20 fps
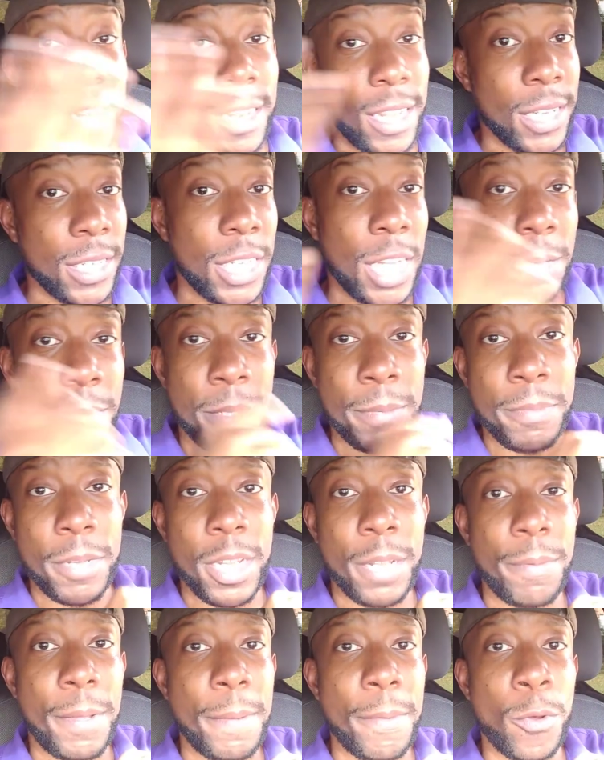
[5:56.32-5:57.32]
Let's help some
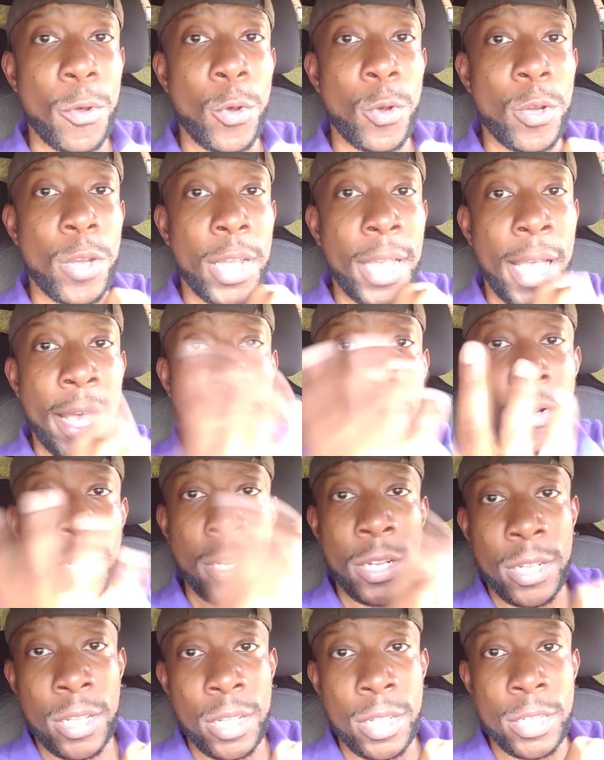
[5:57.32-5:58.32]
other people out
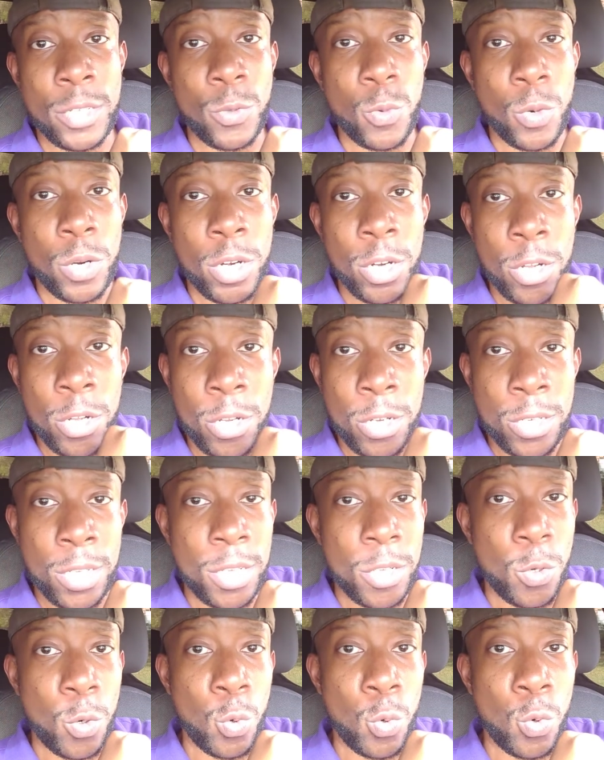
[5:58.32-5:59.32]
in this world
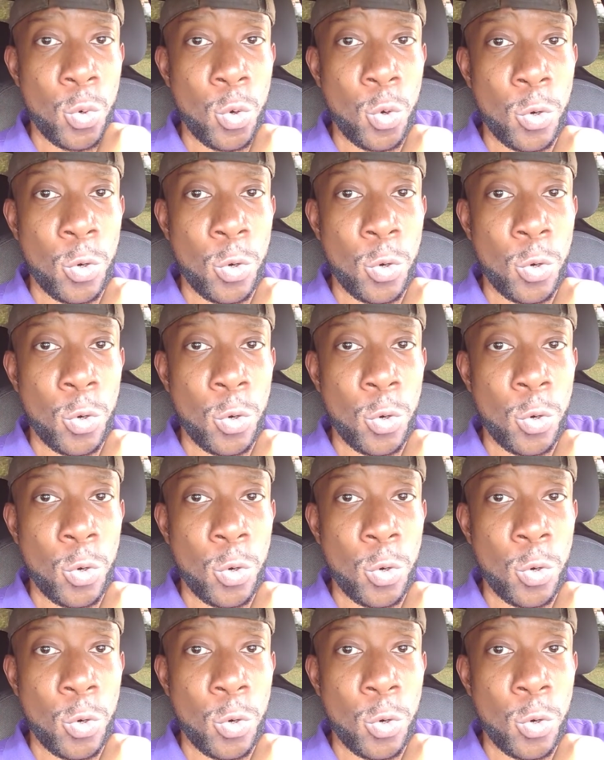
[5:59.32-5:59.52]
who,